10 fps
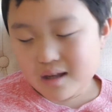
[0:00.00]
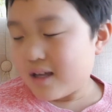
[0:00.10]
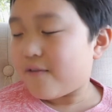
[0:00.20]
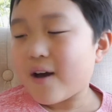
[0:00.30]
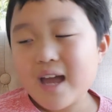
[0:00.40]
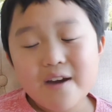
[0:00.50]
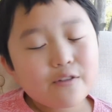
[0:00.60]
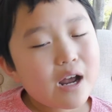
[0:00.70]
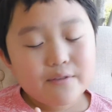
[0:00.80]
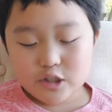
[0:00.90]
If I ever
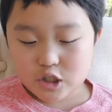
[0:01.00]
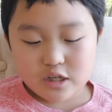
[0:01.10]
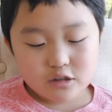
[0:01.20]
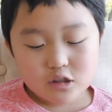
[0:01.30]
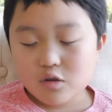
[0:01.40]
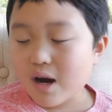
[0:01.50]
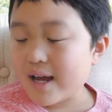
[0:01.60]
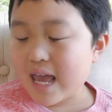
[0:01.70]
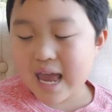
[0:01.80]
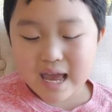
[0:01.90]
have a chance though,
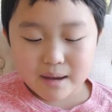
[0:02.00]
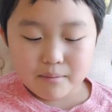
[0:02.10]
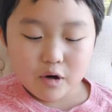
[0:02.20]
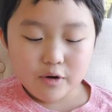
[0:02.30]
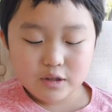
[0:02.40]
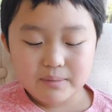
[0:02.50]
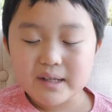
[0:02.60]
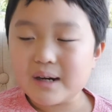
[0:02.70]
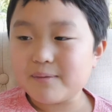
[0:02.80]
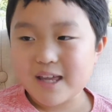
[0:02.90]
I am going to
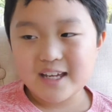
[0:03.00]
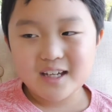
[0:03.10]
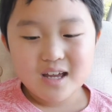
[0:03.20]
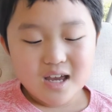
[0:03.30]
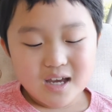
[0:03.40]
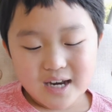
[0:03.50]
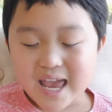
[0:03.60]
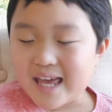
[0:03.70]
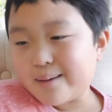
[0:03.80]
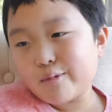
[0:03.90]
become like an
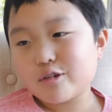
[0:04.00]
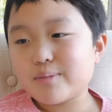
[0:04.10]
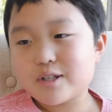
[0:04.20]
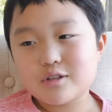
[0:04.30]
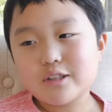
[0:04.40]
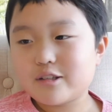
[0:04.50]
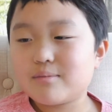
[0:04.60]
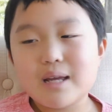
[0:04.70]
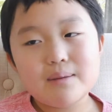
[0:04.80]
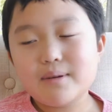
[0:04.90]
animal specialist
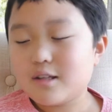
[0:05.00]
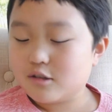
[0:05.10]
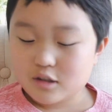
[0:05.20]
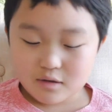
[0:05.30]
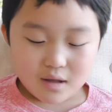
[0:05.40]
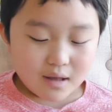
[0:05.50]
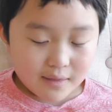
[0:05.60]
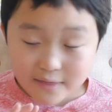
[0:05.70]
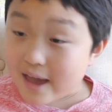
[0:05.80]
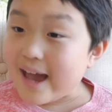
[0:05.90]
maybe, so
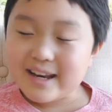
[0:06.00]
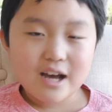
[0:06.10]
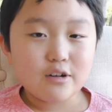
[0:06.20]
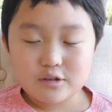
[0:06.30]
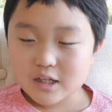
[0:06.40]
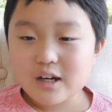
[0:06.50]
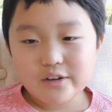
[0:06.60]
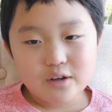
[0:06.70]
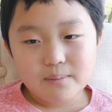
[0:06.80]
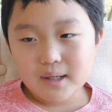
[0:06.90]
then I'll tell
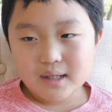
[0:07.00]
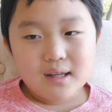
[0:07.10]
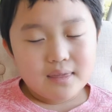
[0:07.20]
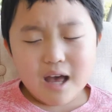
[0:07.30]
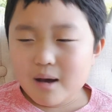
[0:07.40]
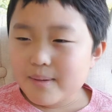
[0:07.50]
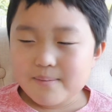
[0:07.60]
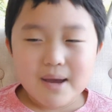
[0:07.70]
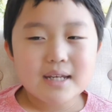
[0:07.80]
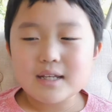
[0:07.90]
you, but that'll be
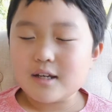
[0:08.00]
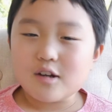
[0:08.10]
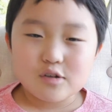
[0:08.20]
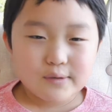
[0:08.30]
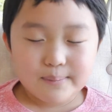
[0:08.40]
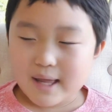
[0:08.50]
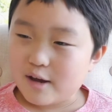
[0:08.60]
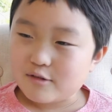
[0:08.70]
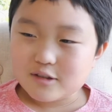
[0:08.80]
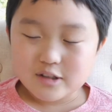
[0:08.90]
many years from
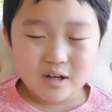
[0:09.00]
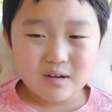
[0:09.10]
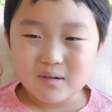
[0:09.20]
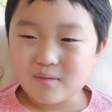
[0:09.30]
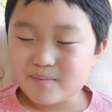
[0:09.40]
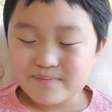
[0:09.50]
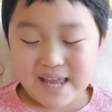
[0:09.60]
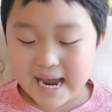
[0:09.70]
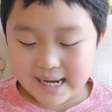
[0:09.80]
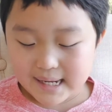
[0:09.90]
now, so
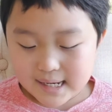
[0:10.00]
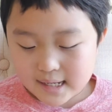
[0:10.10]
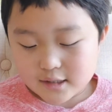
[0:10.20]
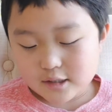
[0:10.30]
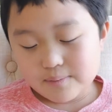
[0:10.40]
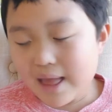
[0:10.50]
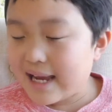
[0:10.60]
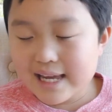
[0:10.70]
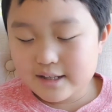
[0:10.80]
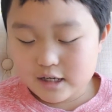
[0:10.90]
yeah. So I
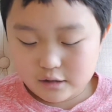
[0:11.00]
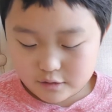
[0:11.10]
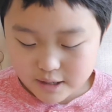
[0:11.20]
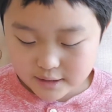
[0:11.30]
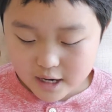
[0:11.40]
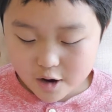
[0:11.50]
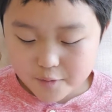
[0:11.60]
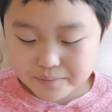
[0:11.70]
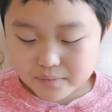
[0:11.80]
can't tell you right now.